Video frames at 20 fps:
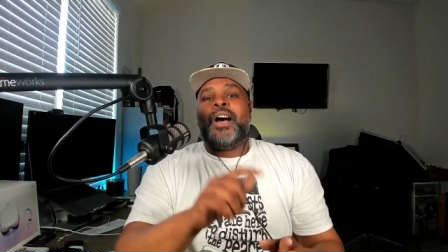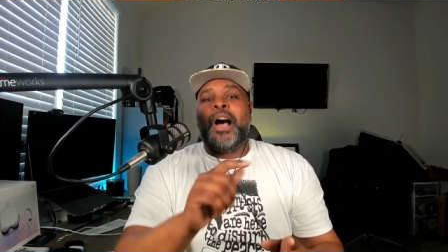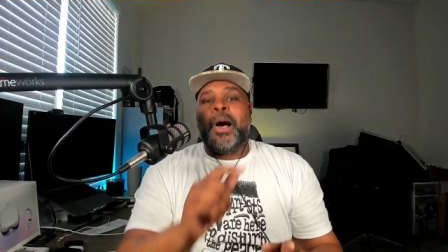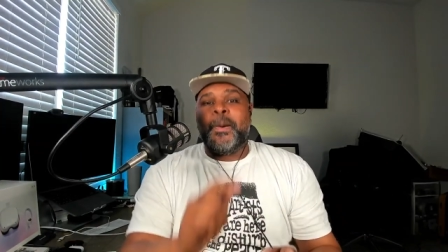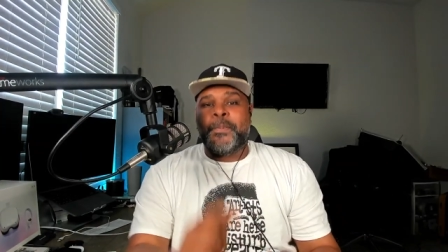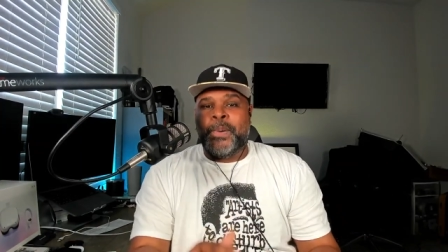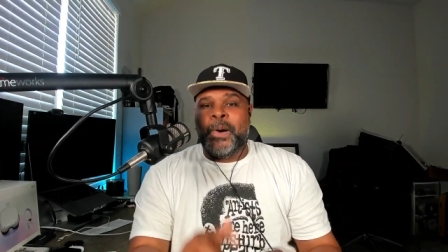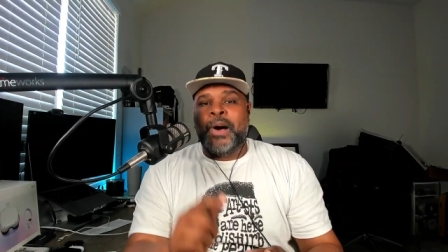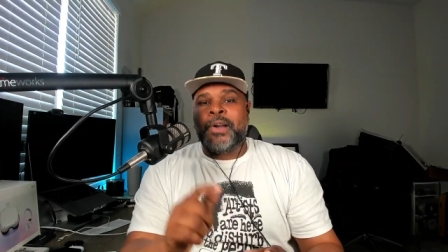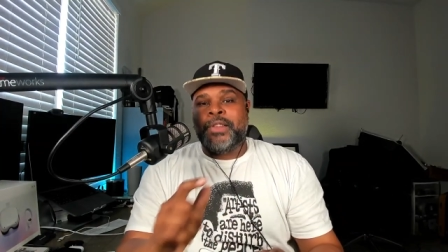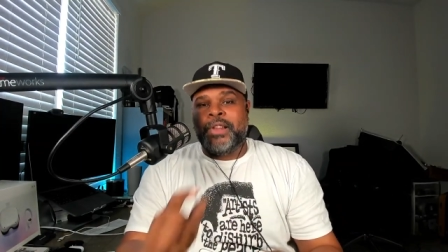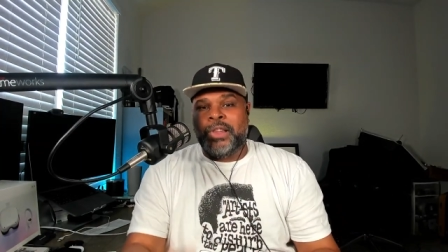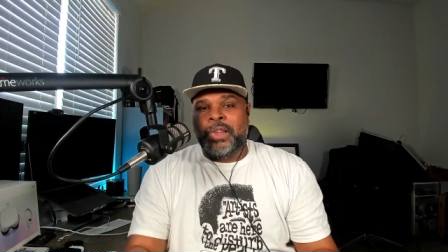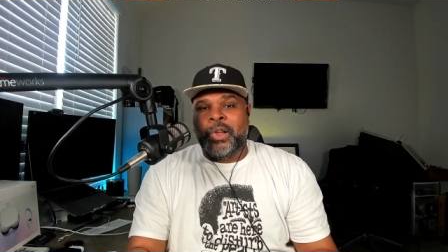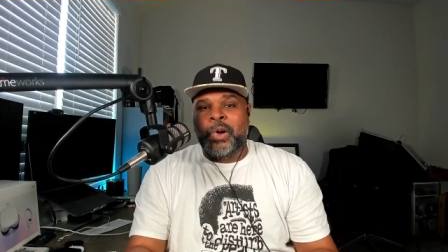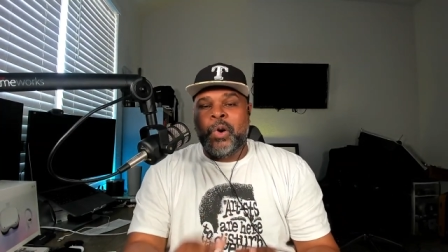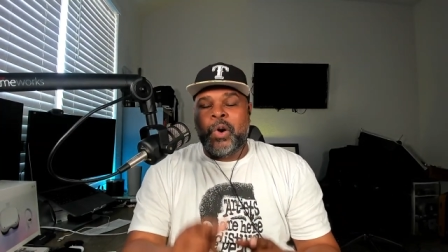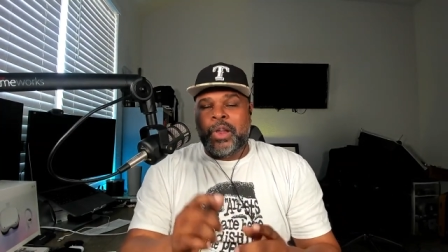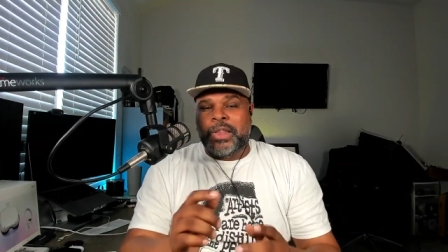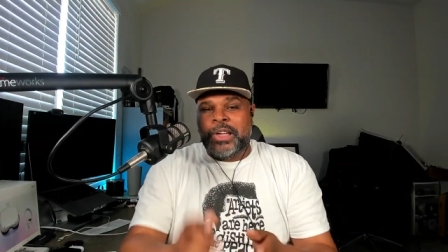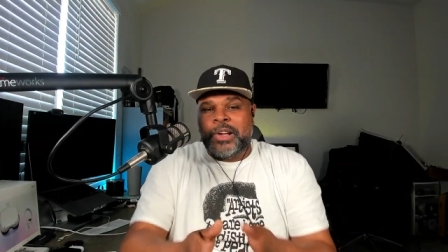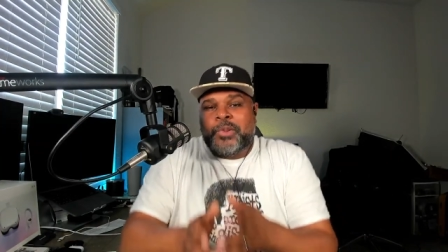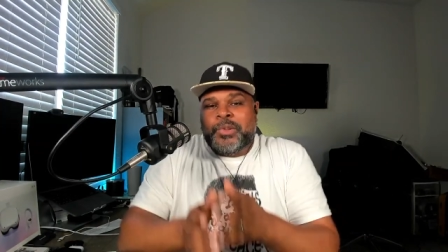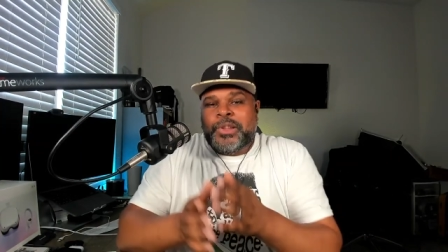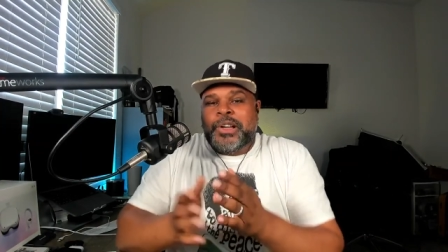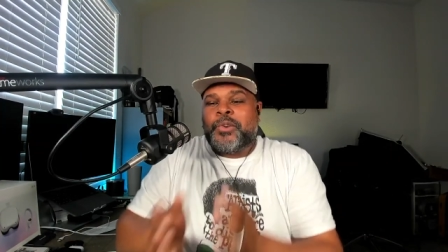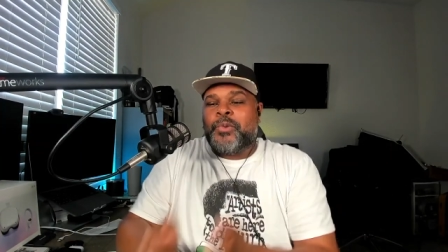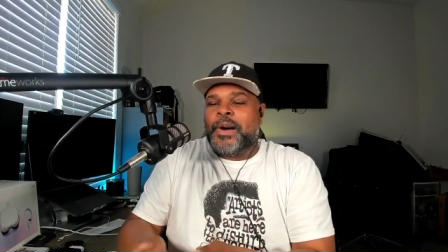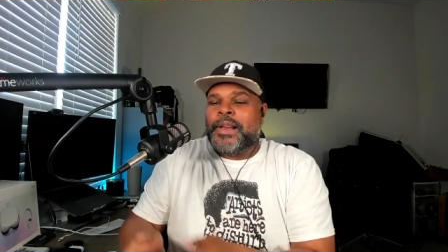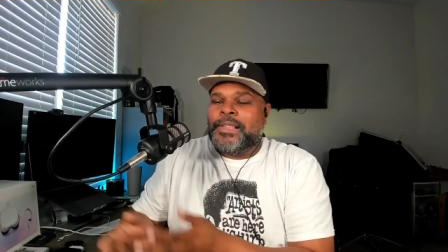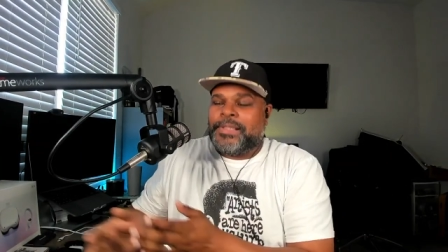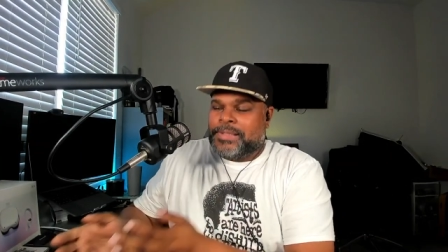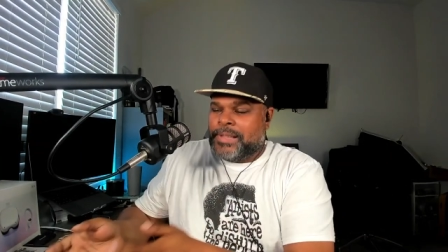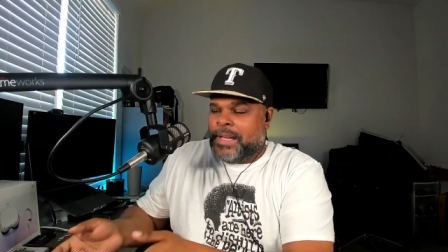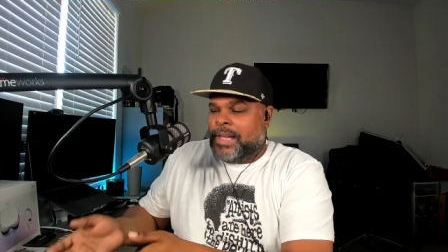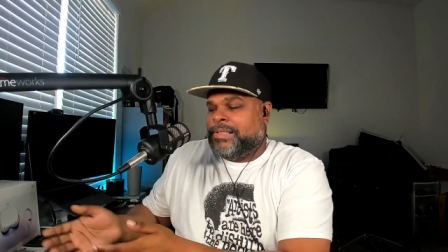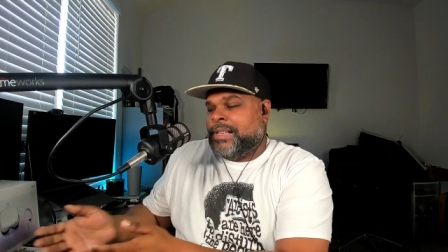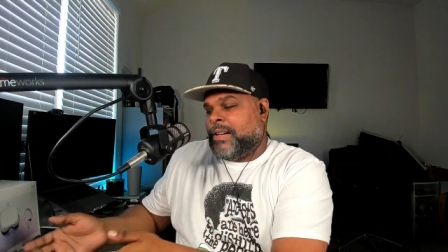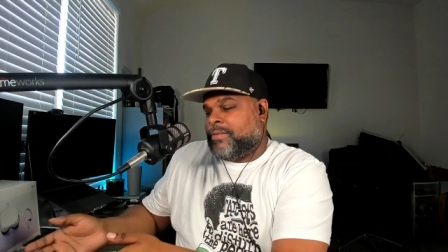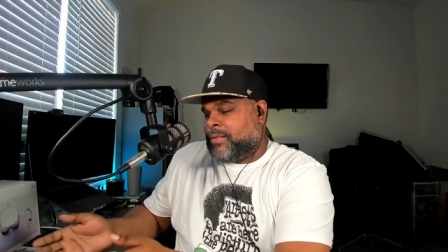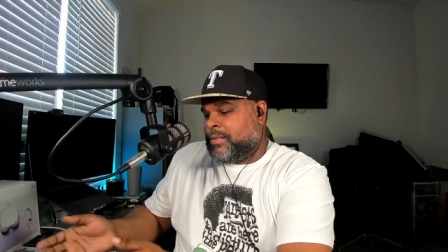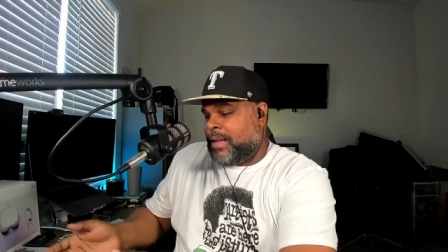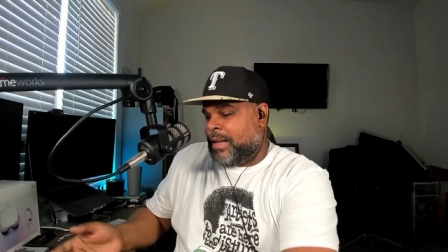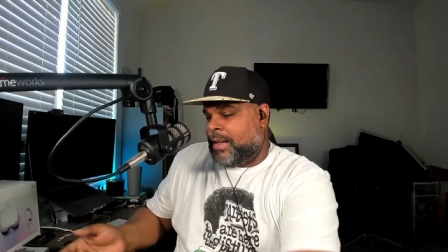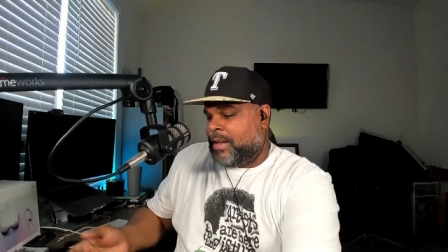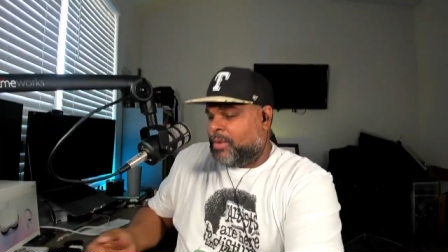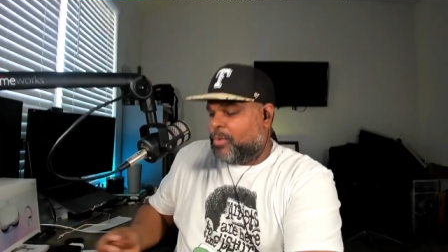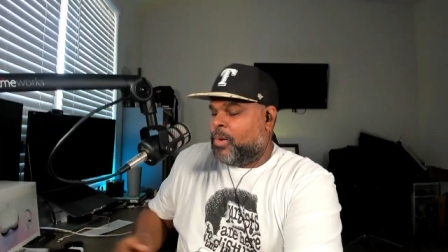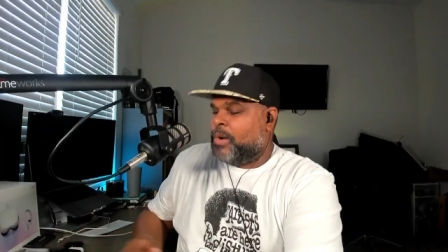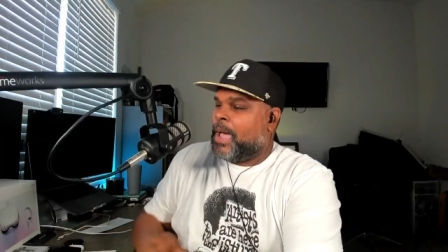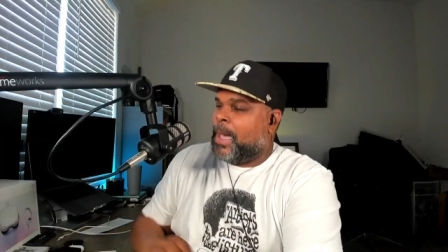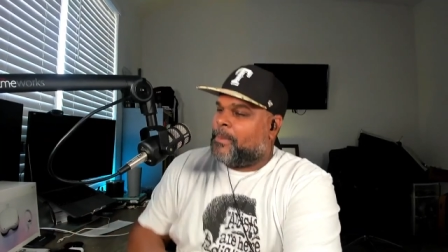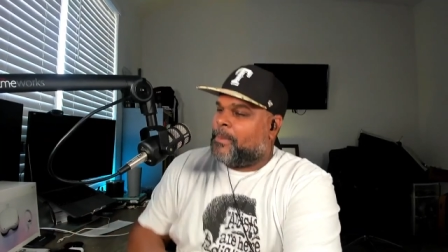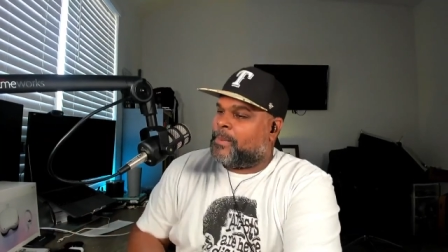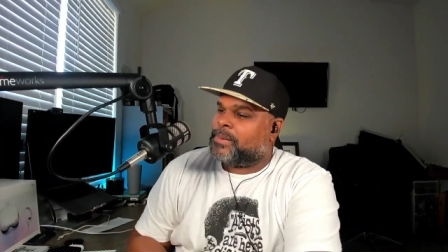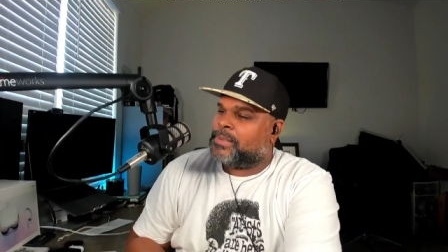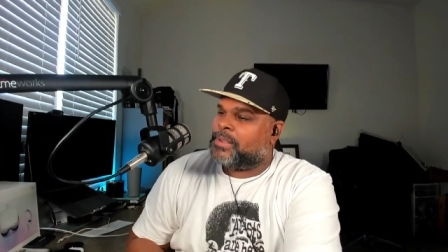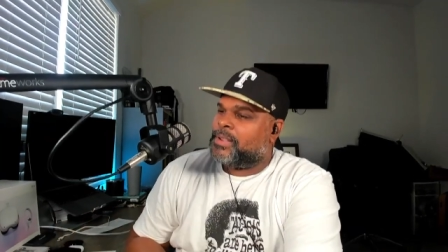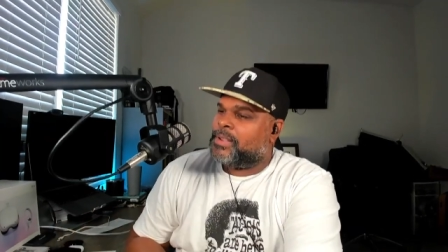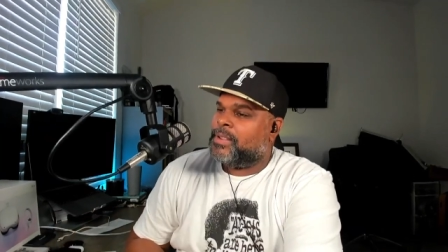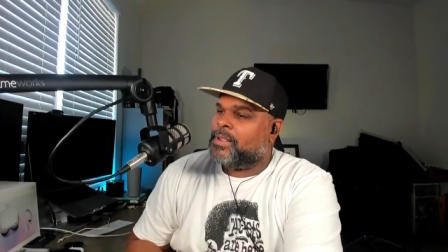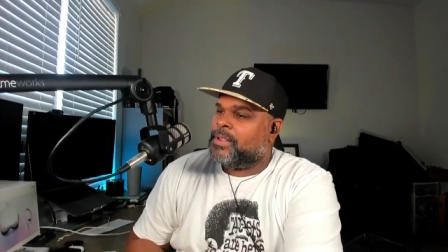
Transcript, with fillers: upon the Lord. Look, look what it says after that. What happens?